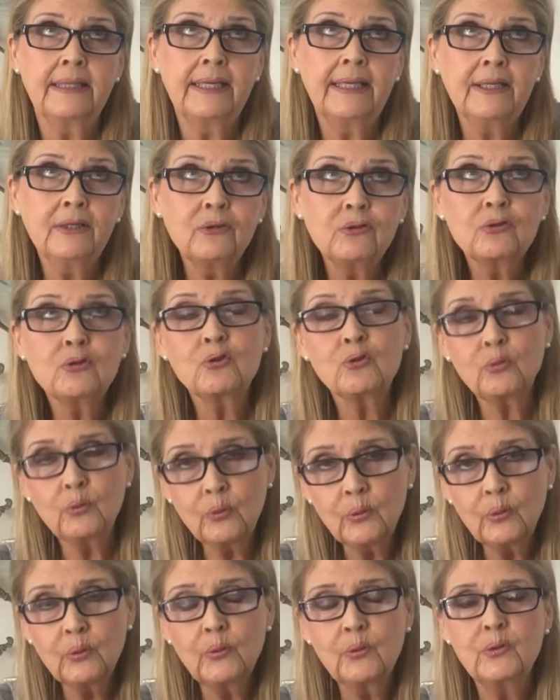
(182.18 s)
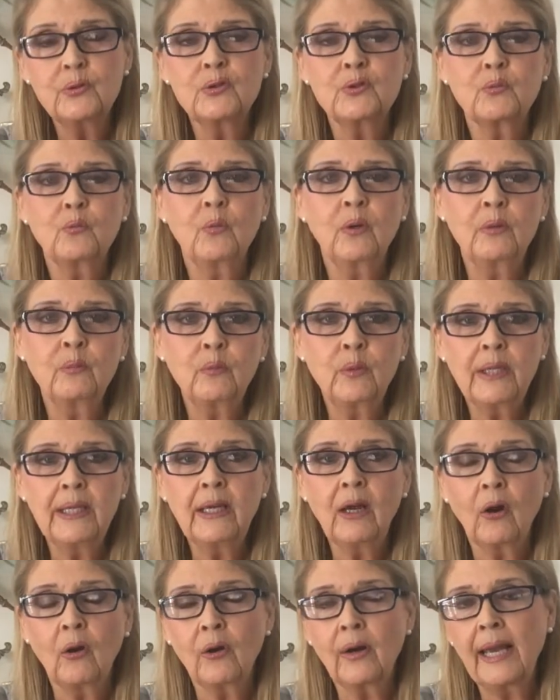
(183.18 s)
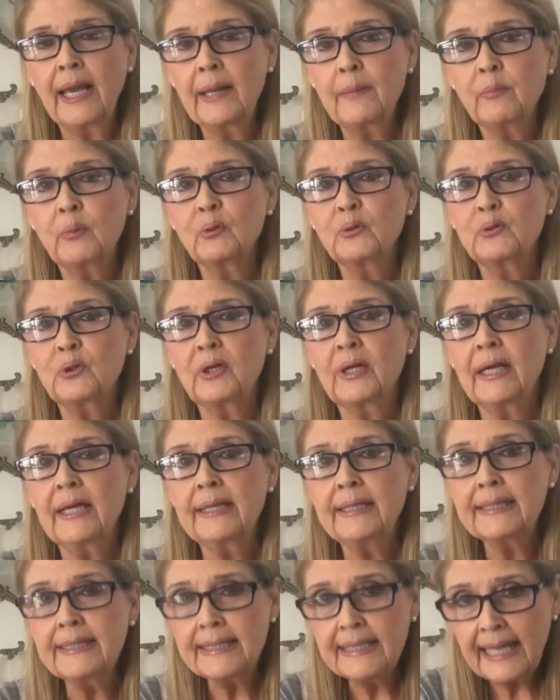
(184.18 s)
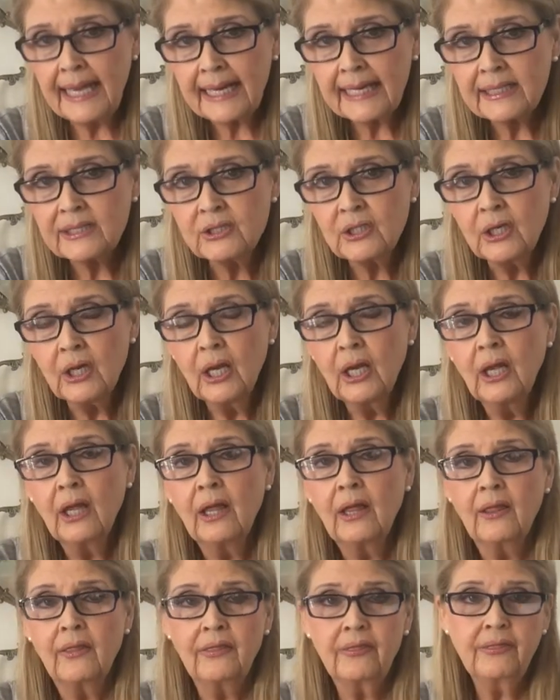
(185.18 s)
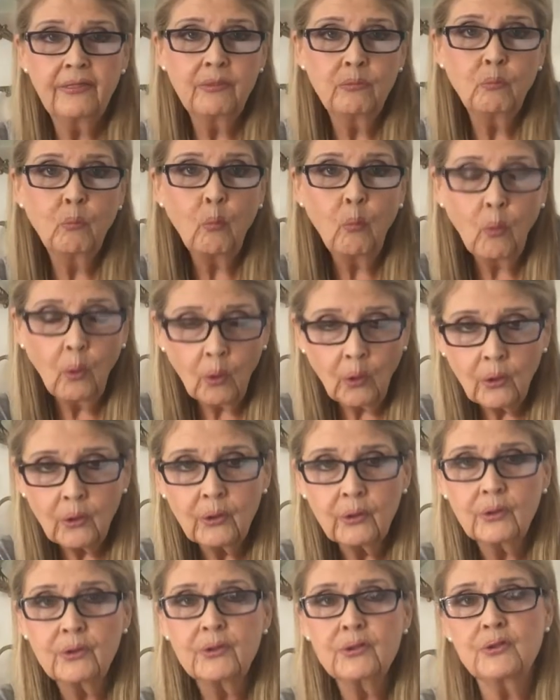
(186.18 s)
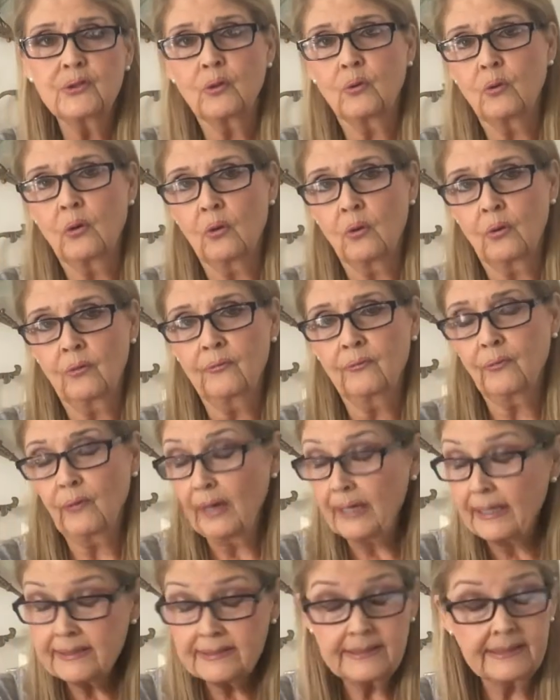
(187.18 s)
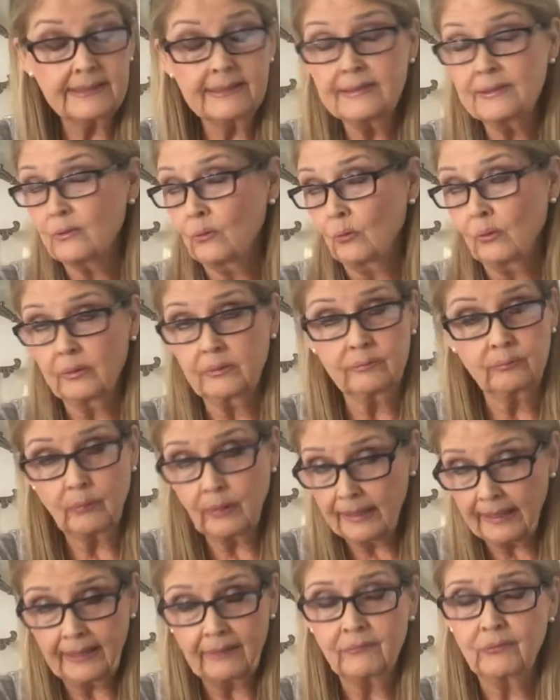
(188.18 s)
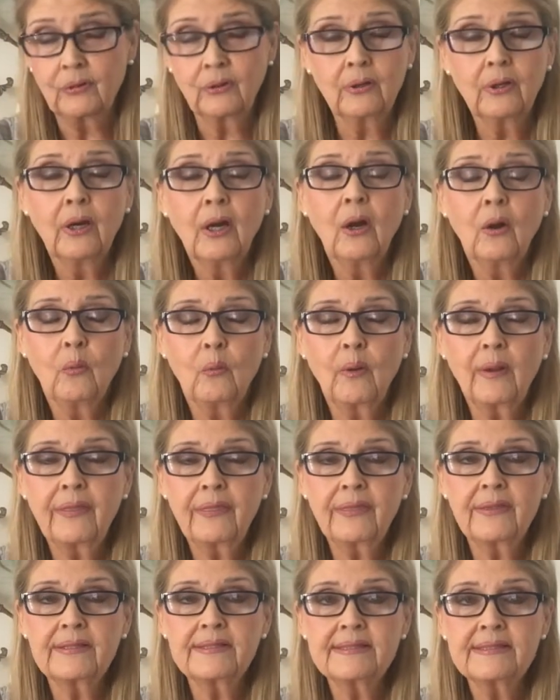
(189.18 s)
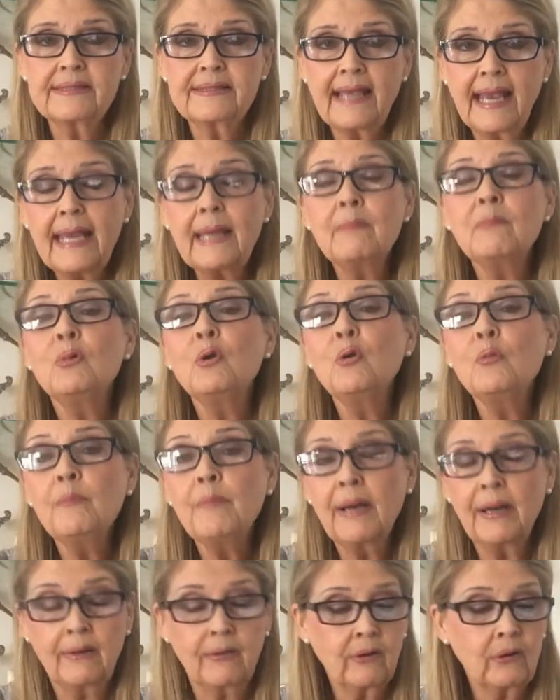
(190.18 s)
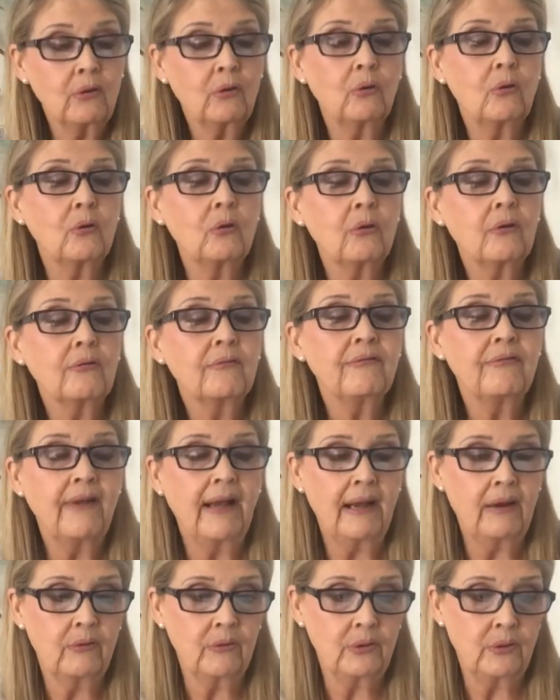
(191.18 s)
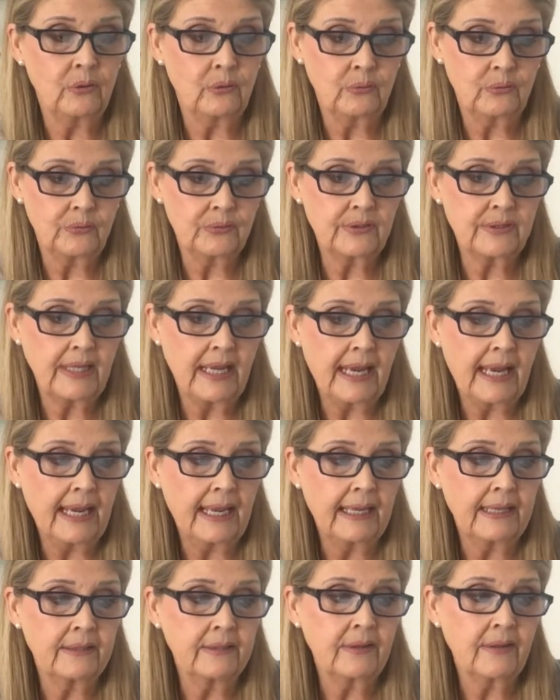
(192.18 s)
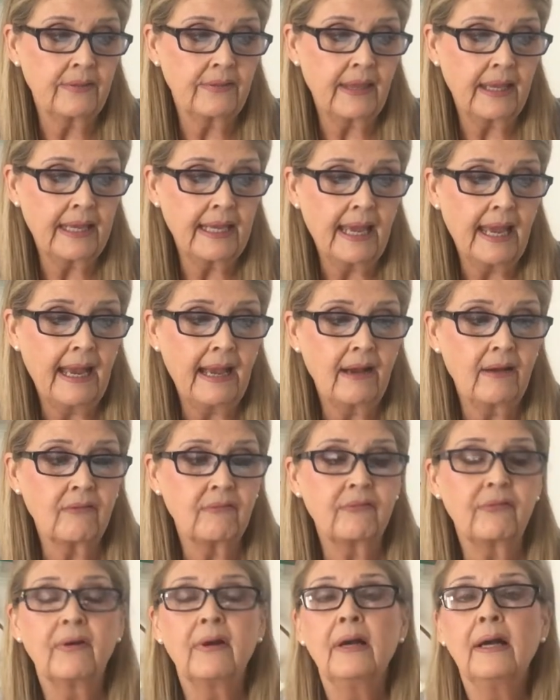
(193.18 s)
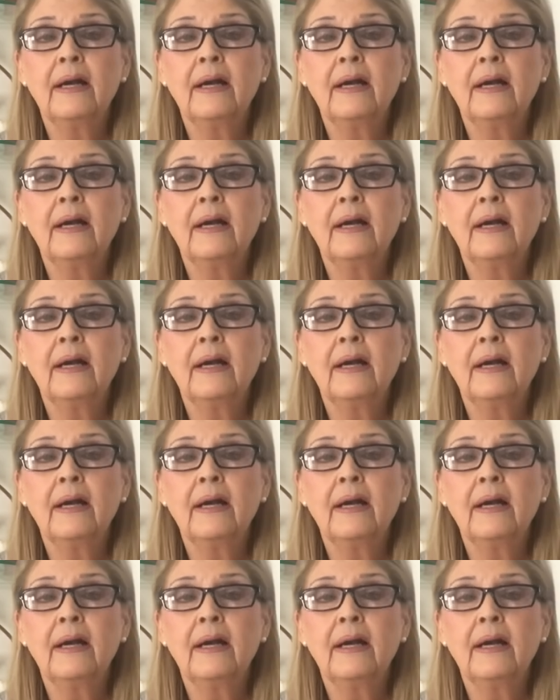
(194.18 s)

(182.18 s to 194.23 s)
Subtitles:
hidden truths when we are able to connect words or phrases or whatever with the same numerical values. And they have